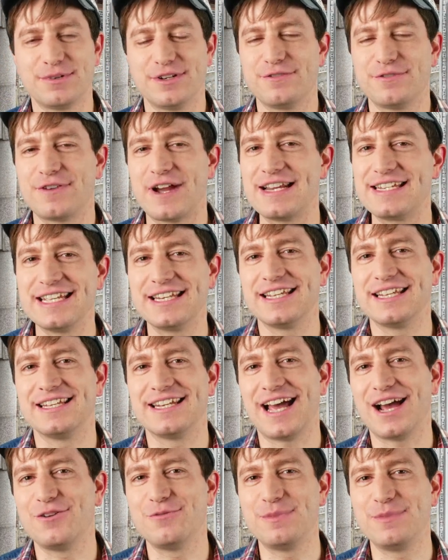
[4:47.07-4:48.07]
But if I
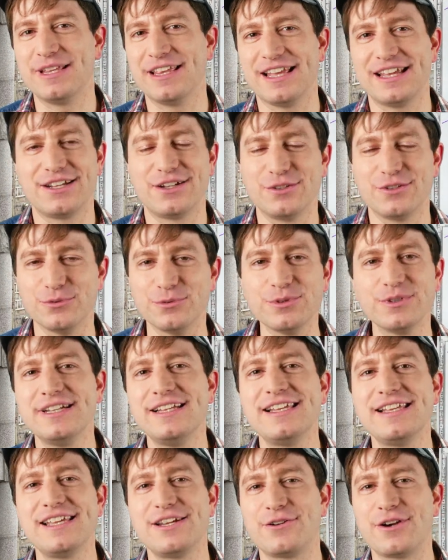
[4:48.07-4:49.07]
didn't, I would be like
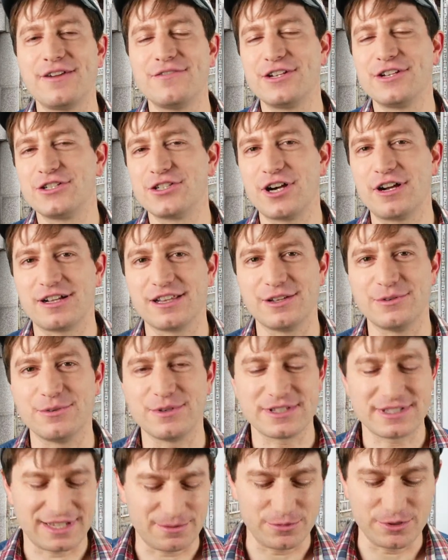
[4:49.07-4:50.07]
really craving chocolate
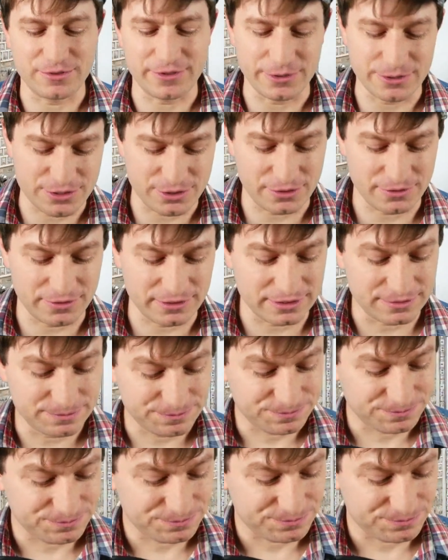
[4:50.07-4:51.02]
once that movie was over.